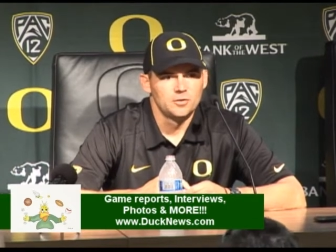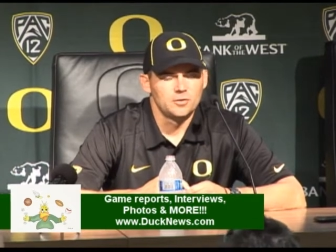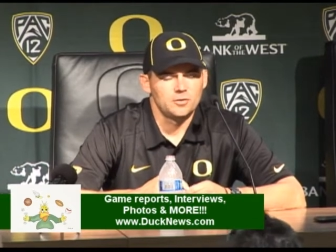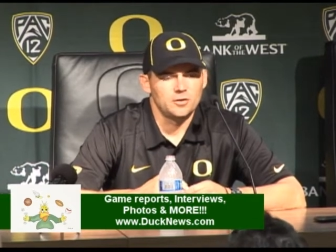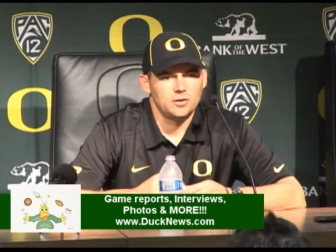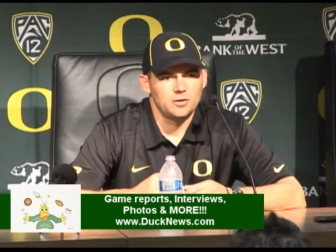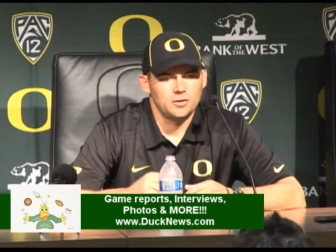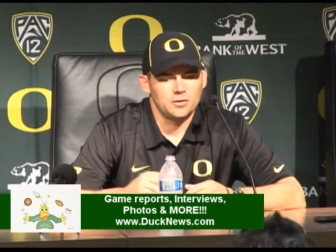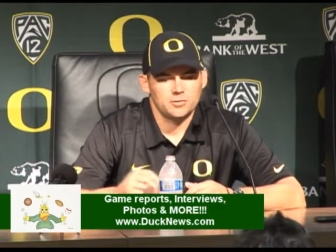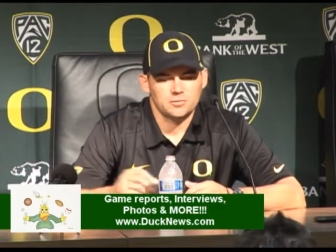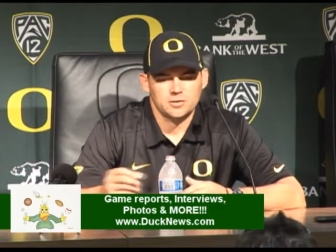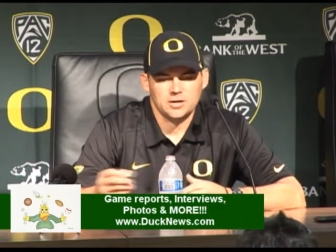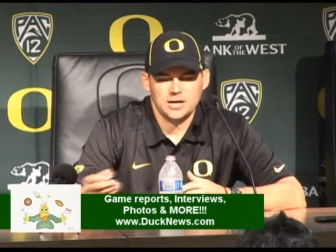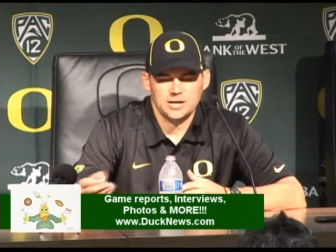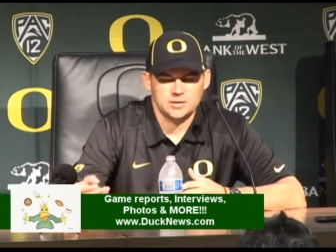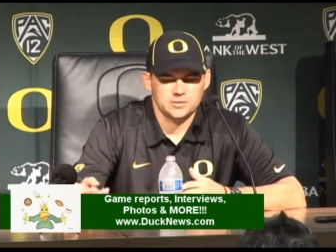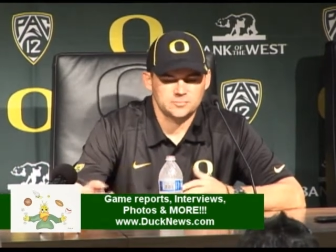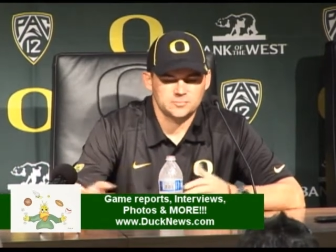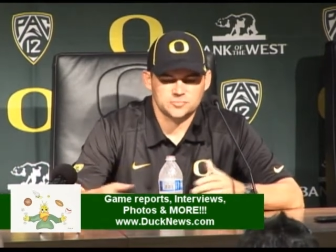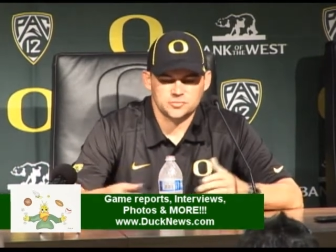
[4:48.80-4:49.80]

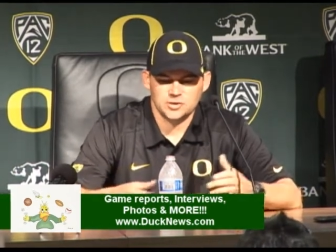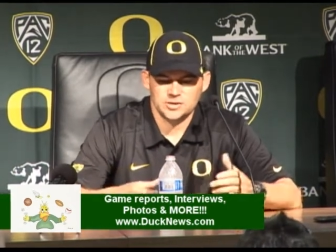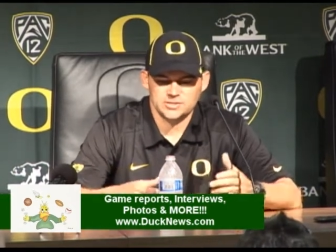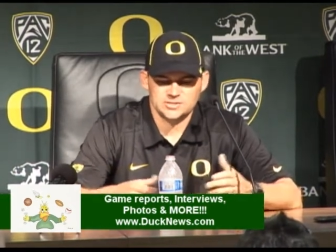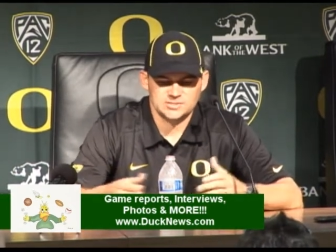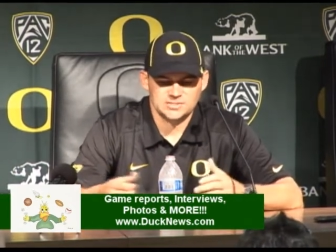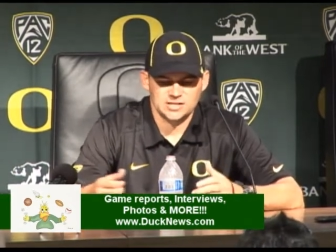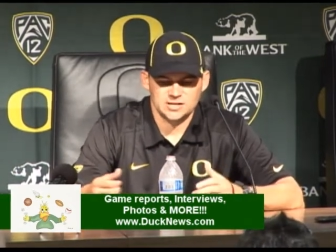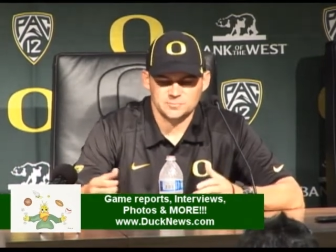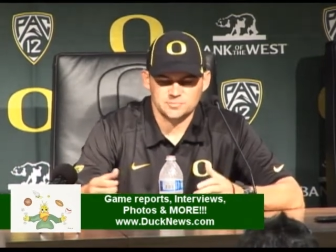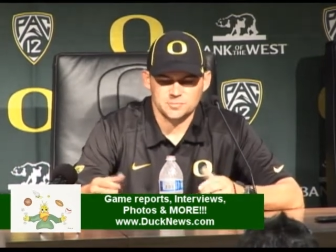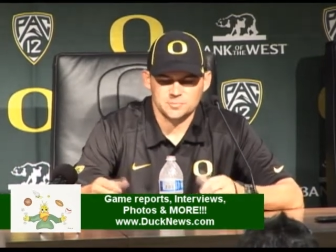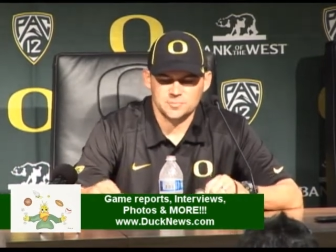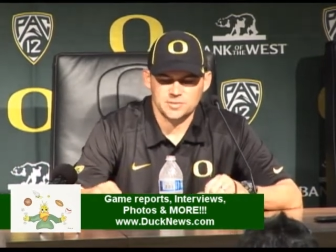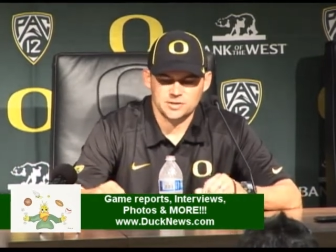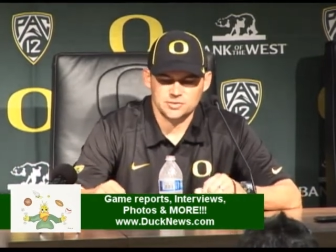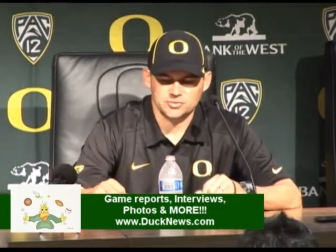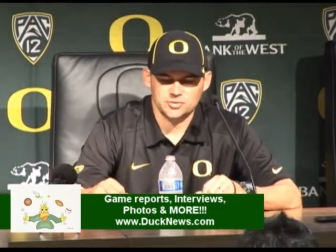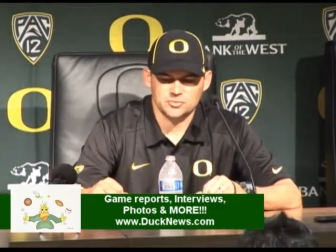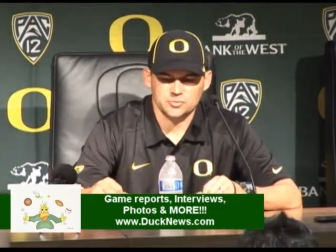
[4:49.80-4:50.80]
of tried to set up some
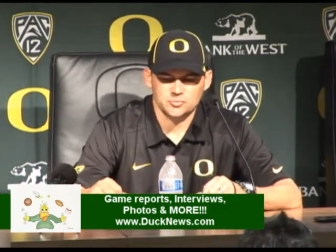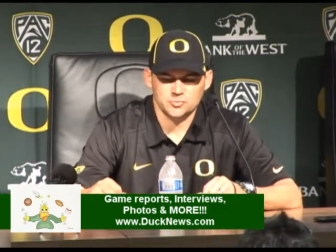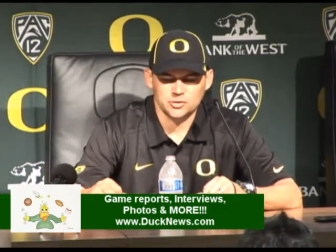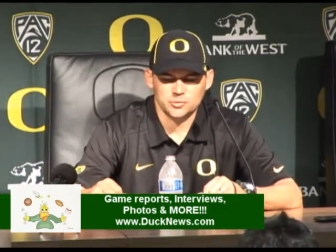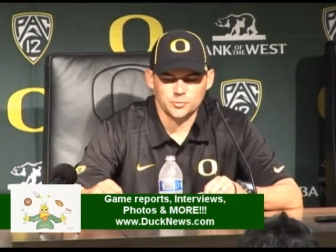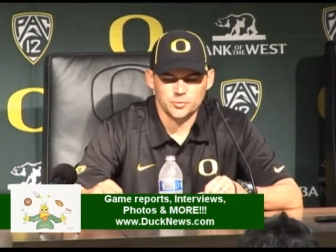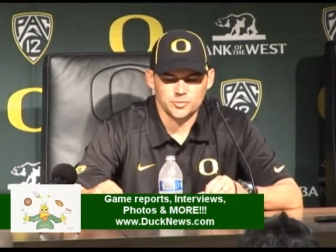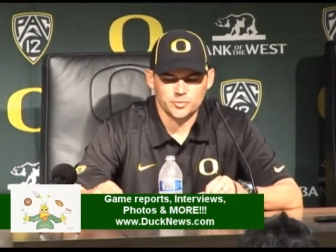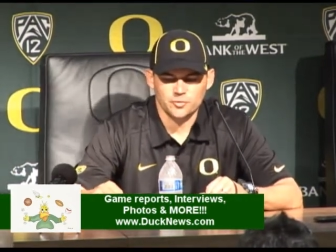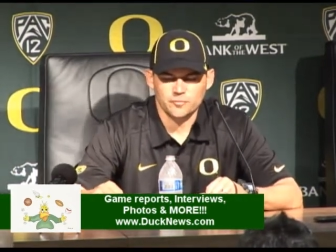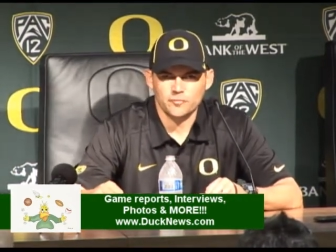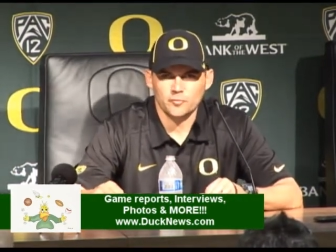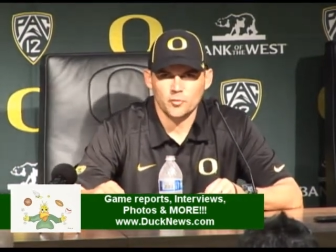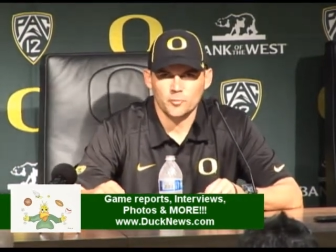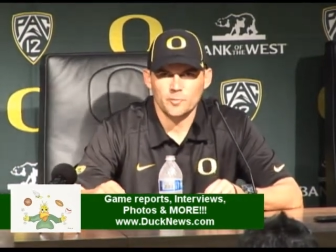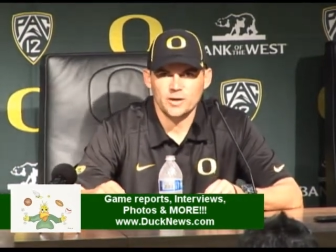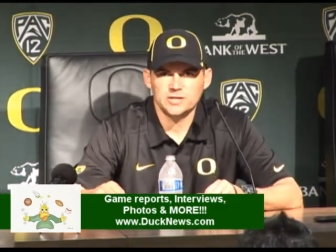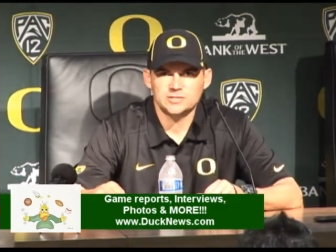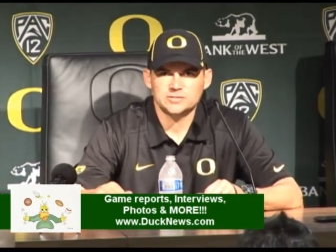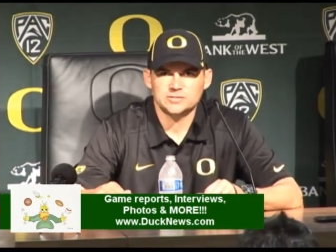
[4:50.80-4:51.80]
things early with our
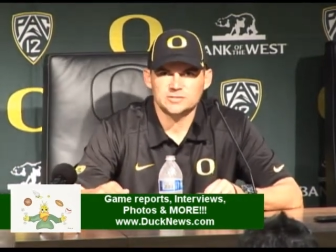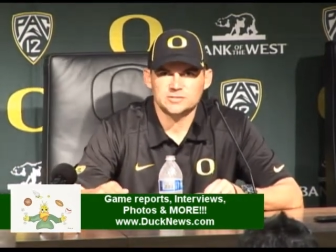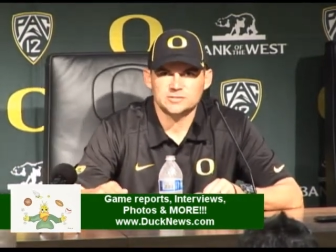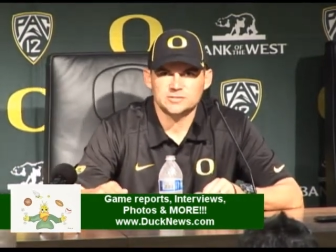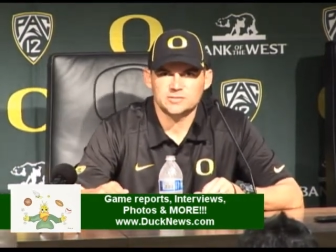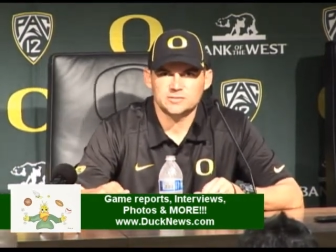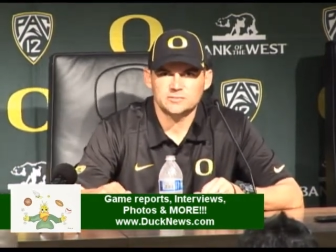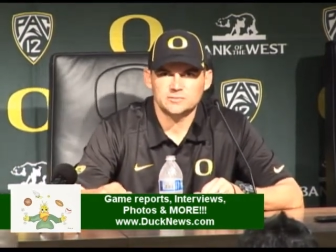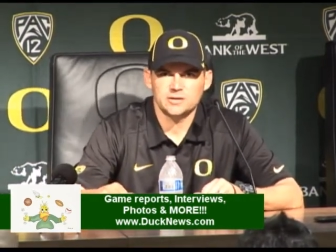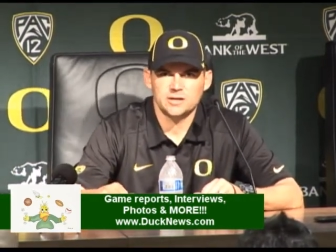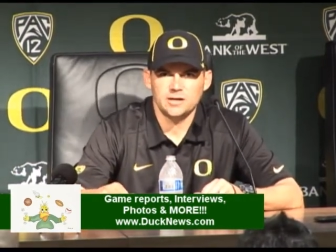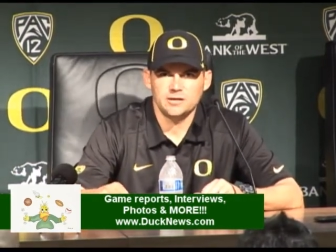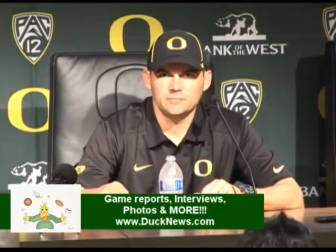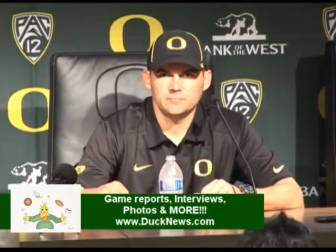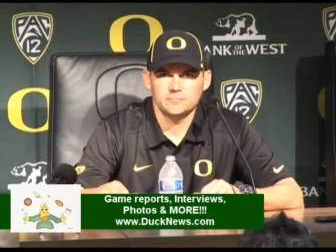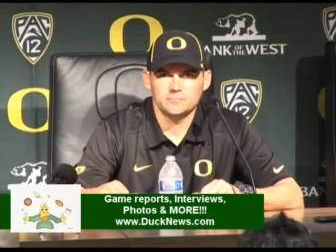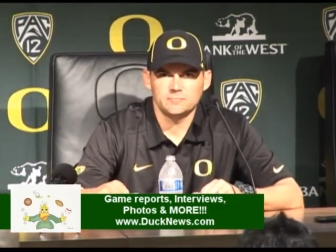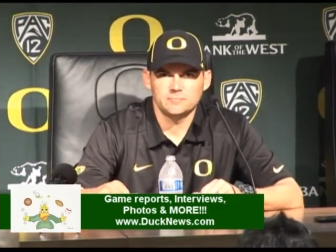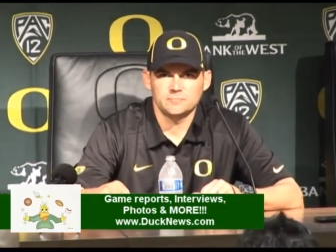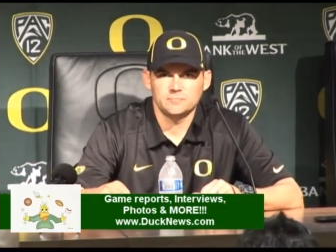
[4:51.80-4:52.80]
formations
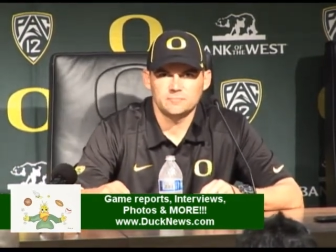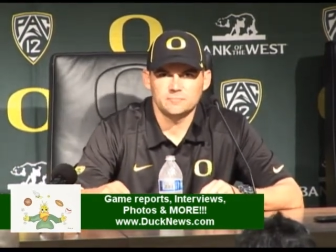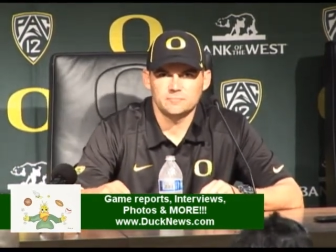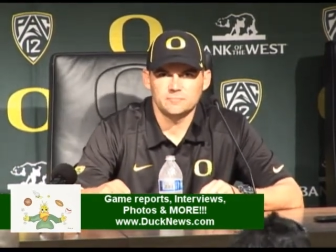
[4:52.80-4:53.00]
and